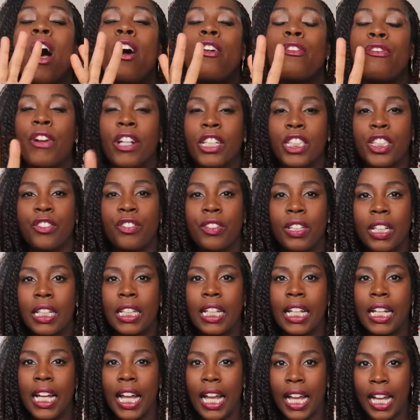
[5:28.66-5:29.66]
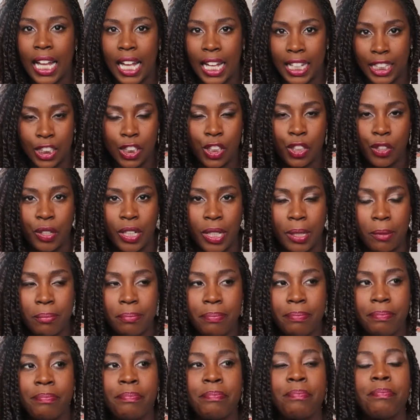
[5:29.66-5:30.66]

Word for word: French vanilla ice cream